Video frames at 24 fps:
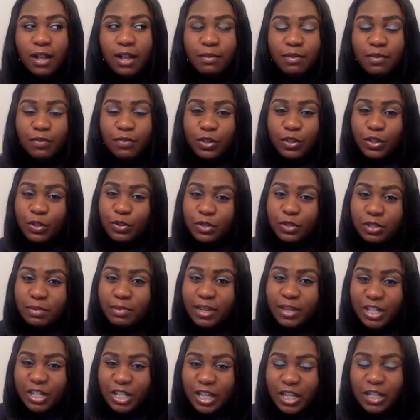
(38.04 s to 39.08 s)
If you're new to my
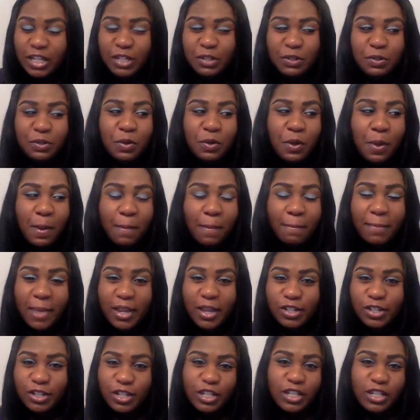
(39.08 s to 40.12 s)
channel, make
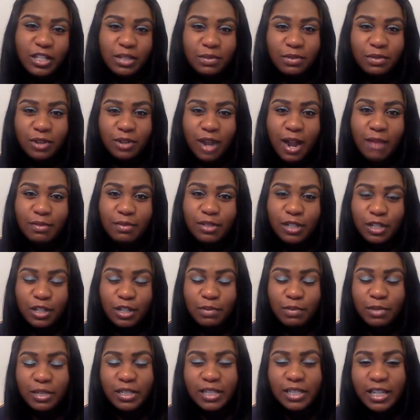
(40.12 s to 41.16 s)
sure you subscribe so you don't
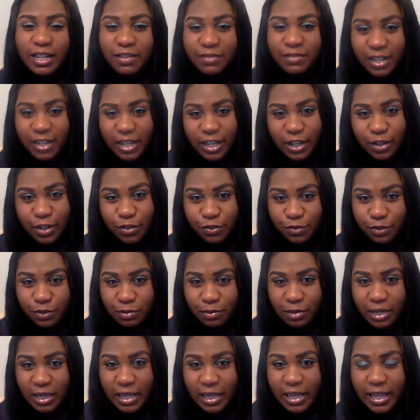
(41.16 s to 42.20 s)
miss any videos from
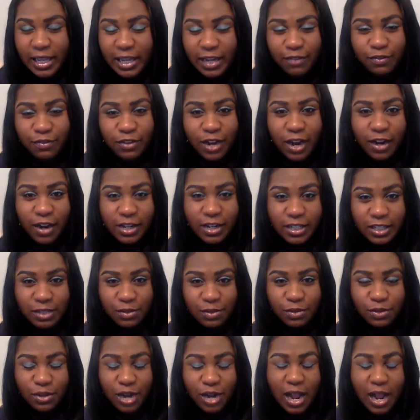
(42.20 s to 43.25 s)
me. And if you're already
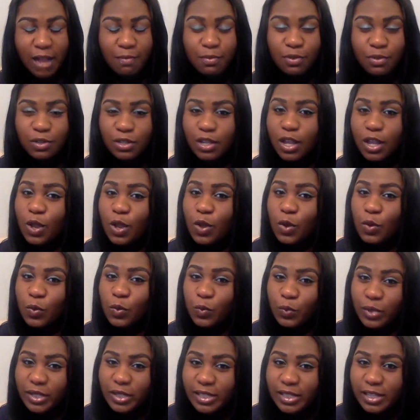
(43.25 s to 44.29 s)
subscribed,
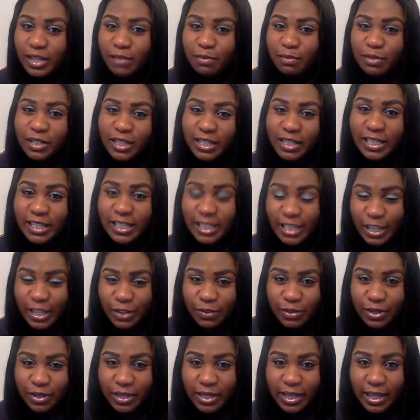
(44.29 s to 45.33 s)
what's up? Good to see
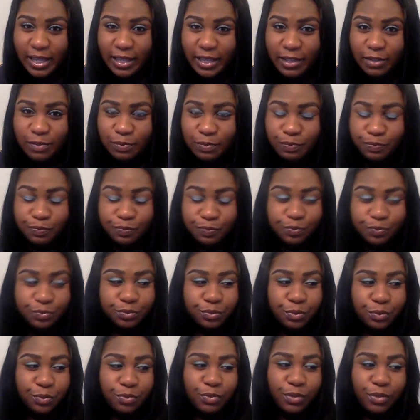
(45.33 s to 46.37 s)
you again.
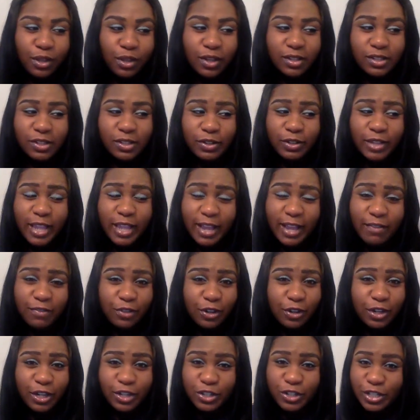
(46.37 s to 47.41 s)
So yeah, if
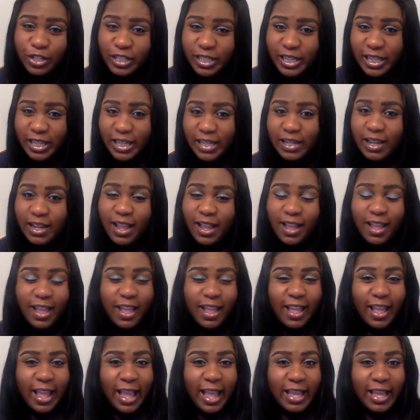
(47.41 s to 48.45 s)
you're interested
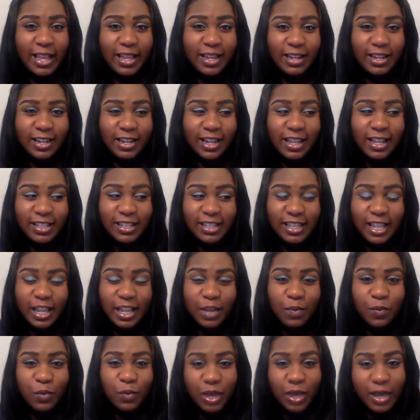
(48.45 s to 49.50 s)
in
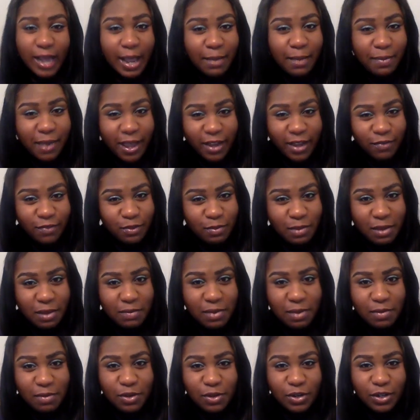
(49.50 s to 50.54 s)
seeing what I packed for my
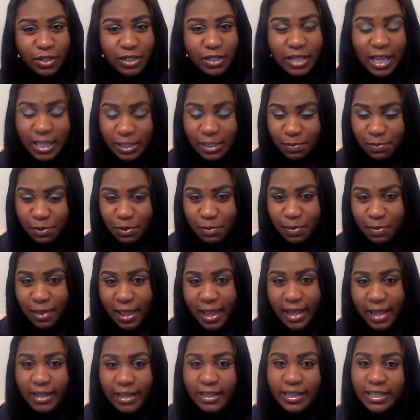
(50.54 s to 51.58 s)
baby girl's hospital
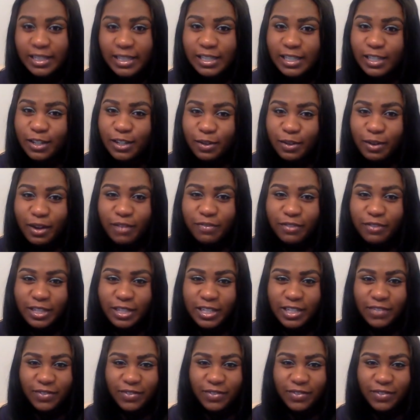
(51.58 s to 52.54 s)
bag, then stick around for this